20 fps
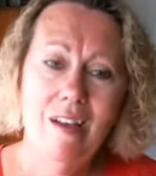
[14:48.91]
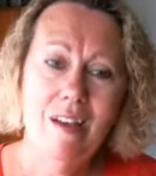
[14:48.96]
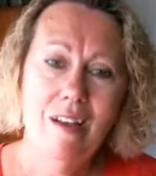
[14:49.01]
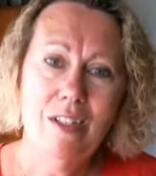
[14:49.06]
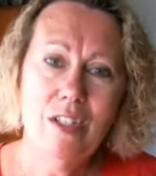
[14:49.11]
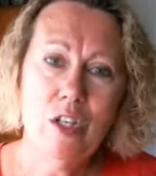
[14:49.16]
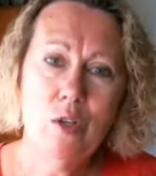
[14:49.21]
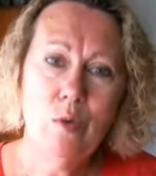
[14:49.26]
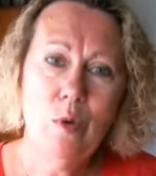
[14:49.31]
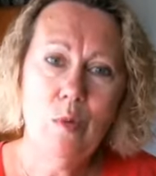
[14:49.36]

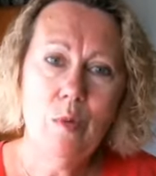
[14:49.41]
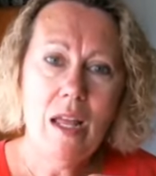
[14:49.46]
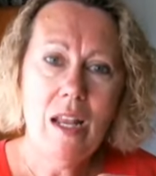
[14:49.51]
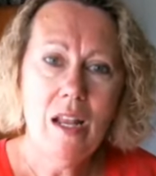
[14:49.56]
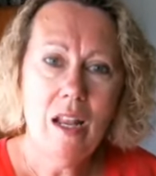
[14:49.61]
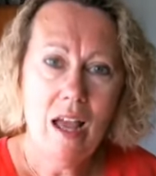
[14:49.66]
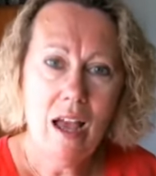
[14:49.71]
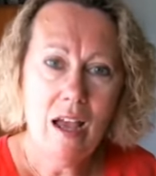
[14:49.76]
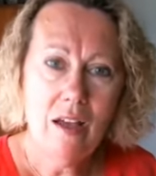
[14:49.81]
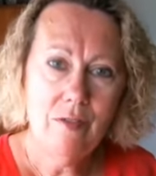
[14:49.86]
So we went
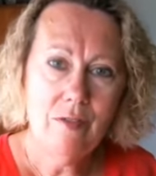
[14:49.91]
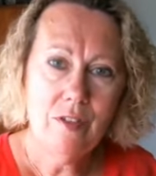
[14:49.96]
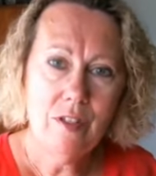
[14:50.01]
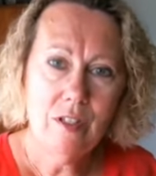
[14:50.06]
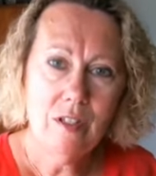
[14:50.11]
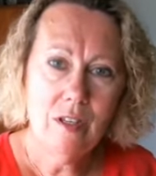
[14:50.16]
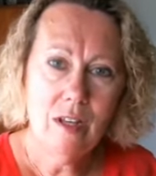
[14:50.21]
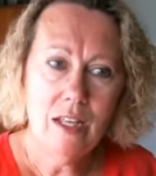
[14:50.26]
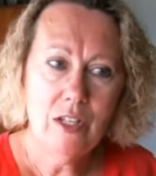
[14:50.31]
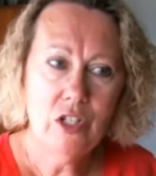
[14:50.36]
left,
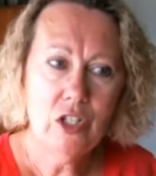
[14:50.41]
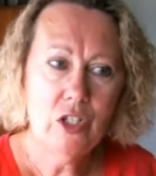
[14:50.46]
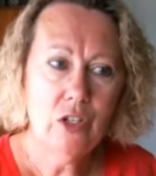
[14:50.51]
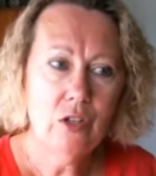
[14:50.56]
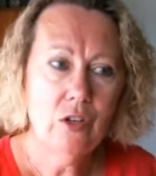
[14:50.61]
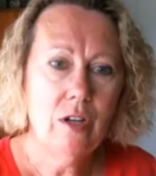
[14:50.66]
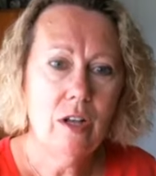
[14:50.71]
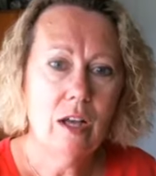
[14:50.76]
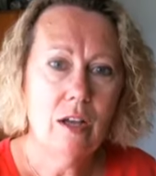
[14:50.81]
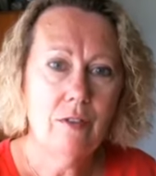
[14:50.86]
and sure
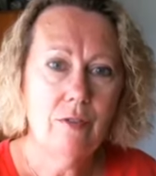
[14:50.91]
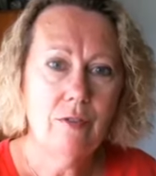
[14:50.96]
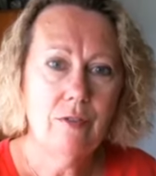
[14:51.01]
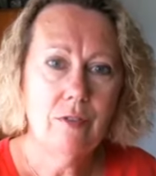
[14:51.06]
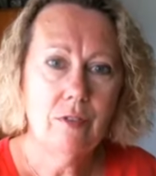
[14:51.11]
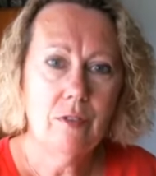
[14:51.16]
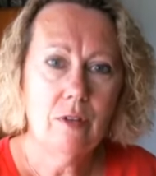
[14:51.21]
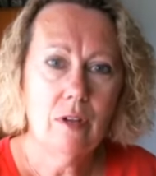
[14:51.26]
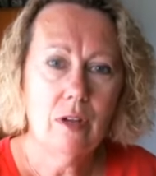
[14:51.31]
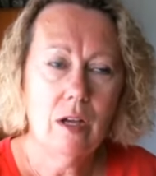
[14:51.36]
enough,
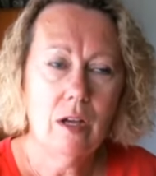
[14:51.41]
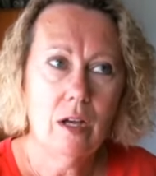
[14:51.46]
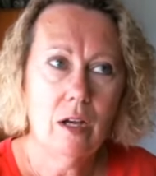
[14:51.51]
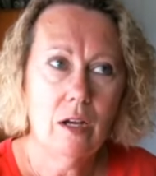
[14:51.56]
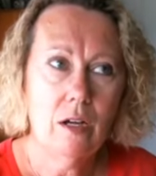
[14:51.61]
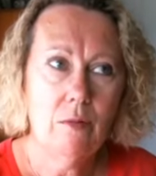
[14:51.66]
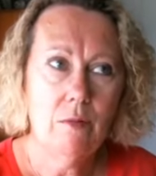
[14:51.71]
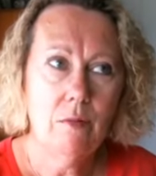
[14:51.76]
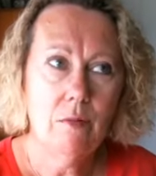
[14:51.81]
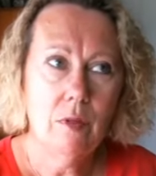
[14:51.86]

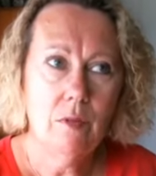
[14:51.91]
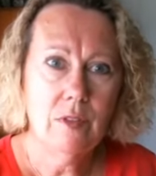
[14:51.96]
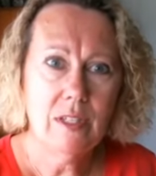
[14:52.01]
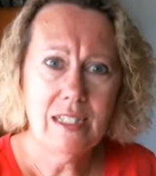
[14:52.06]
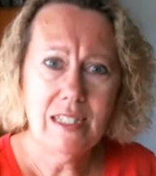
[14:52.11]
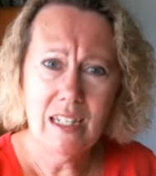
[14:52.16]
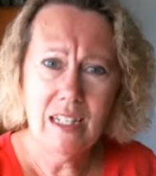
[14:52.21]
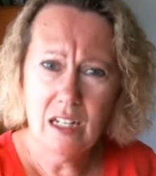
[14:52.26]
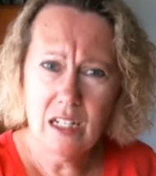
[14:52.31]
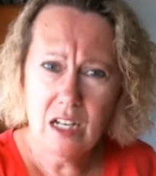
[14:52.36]

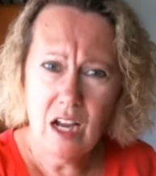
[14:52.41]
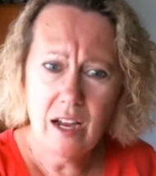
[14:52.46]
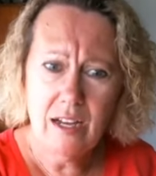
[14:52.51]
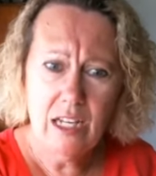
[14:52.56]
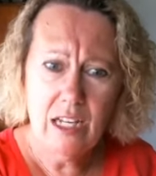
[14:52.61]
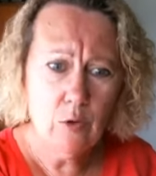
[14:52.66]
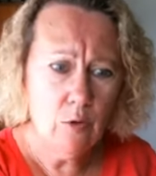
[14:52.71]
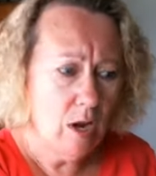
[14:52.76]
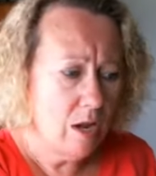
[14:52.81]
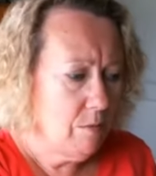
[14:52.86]
this little tiny
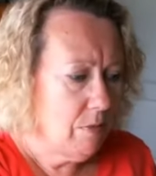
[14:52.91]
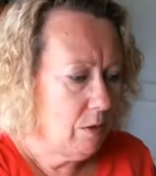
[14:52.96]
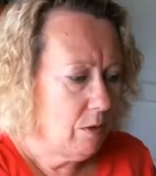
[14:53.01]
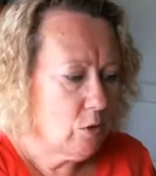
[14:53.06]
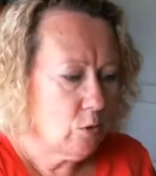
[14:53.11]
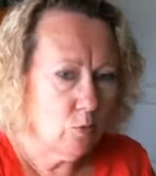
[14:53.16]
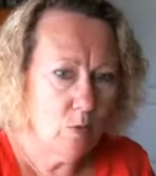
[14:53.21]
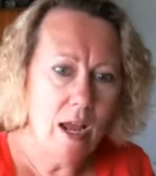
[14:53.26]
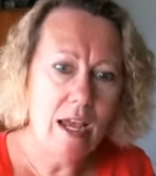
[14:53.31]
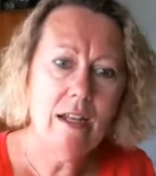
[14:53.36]
gray
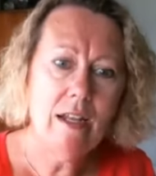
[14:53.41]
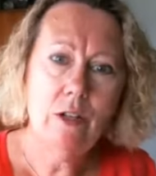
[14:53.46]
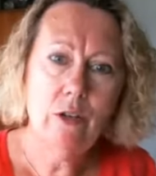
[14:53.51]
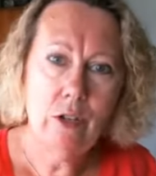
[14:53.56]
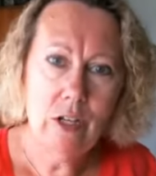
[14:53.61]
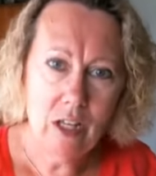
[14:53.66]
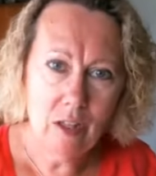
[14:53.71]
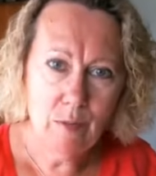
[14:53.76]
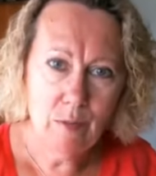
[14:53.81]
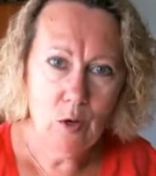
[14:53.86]
mouse ran
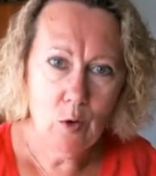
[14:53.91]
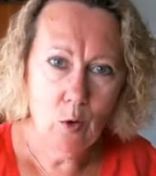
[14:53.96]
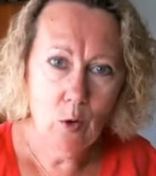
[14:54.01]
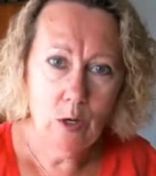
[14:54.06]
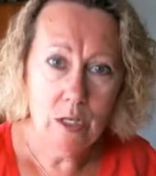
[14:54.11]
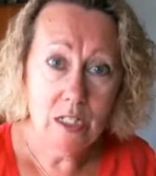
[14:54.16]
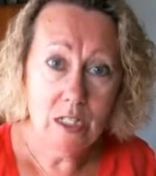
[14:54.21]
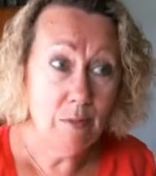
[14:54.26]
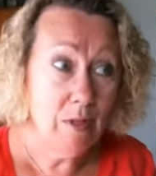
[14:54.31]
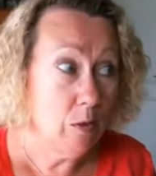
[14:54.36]
underneath my
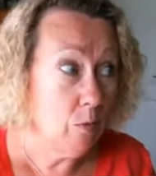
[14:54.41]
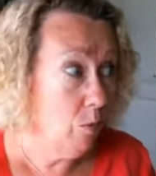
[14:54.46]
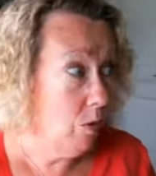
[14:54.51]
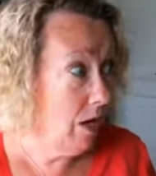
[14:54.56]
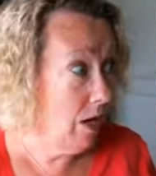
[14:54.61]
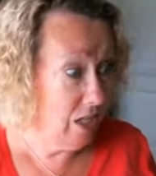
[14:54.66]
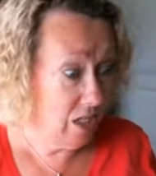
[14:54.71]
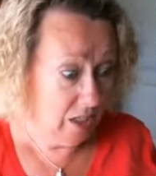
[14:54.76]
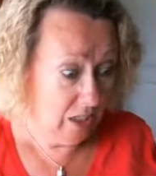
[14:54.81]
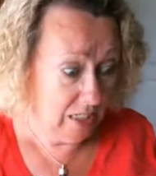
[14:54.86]
horse. I'm like,
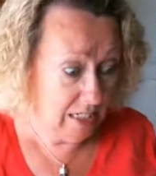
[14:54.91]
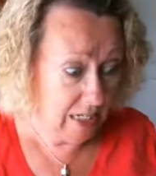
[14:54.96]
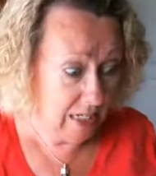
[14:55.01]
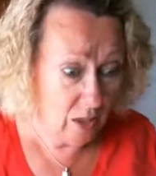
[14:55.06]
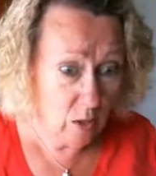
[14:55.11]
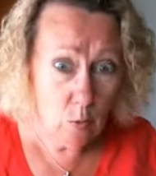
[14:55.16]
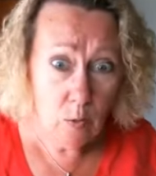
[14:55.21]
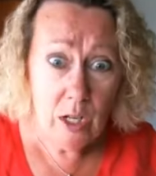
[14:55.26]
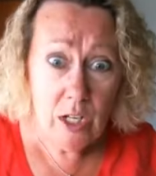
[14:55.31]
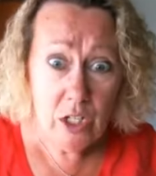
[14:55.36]
what, you got a
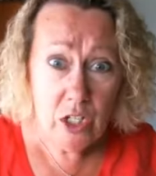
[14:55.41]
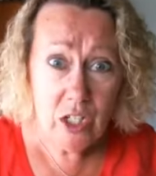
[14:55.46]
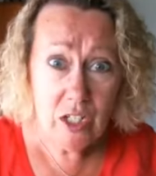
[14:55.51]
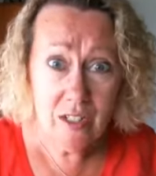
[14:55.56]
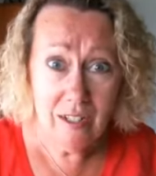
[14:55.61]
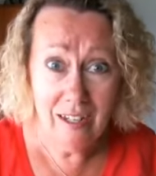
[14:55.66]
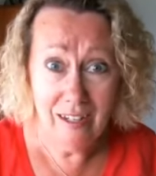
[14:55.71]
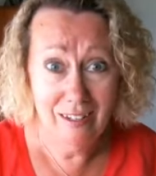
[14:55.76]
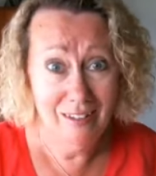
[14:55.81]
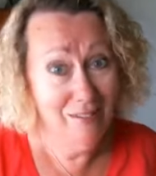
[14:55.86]
death wish?
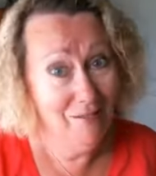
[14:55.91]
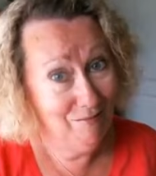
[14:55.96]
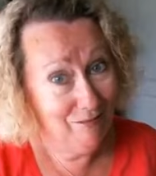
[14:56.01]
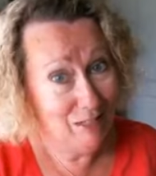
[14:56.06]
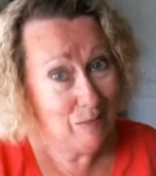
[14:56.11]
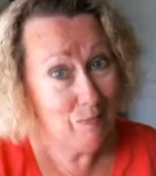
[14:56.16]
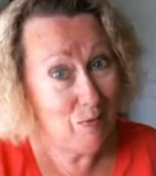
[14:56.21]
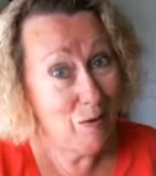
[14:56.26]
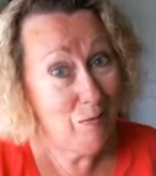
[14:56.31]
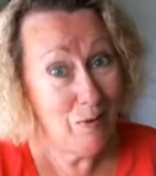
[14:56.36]
Like,
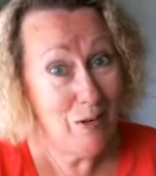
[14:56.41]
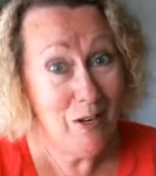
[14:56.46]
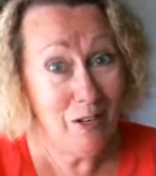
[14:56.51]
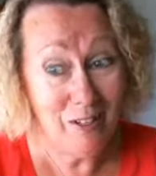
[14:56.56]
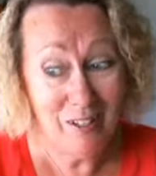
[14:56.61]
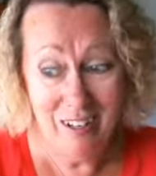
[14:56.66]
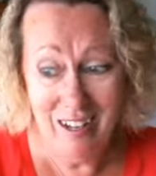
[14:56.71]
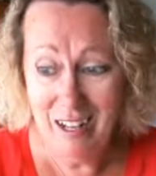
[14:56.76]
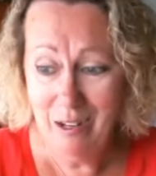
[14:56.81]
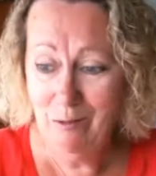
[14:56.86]
it's probably not
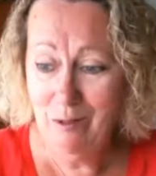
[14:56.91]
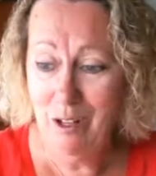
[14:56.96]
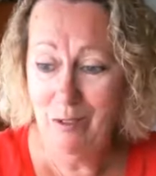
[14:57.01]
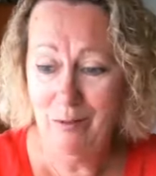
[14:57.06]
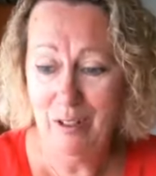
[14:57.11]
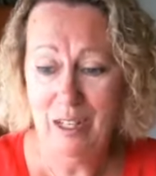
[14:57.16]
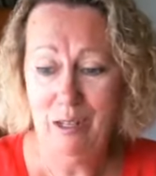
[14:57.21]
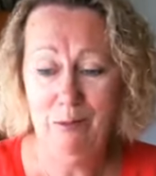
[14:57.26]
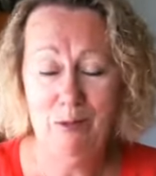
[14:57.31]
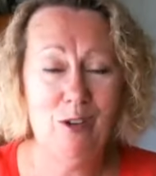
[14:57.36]
going to end well if
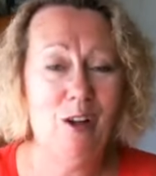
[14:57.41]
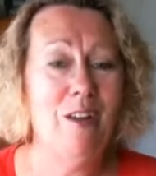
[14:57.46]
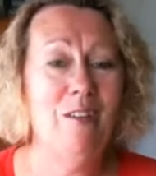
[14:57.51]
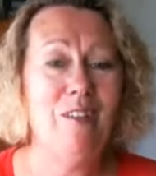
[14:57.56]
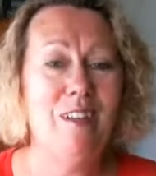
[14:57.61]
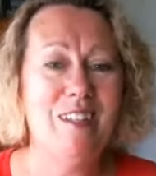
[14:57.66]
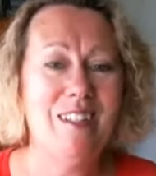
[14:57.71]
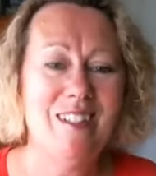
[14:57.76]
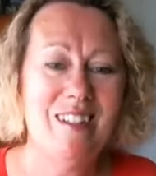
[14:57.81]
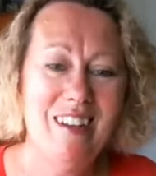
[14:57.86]
you keep drawing
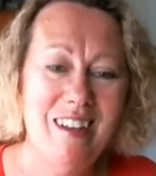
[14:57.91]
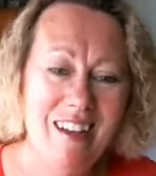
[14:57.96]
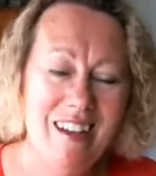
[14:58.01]
this.